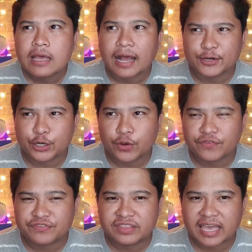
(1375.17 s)
I don't know
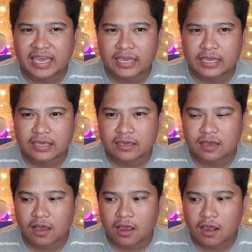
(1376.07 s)
if they
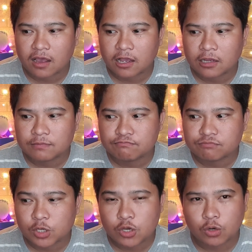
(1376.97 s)

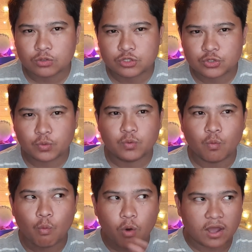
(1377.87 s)
go to
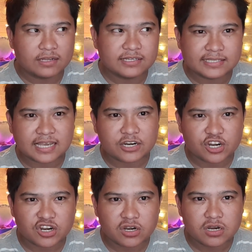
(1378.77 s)
one
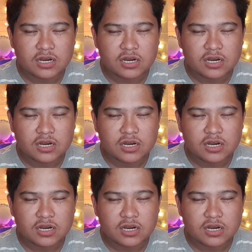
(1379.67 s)
designer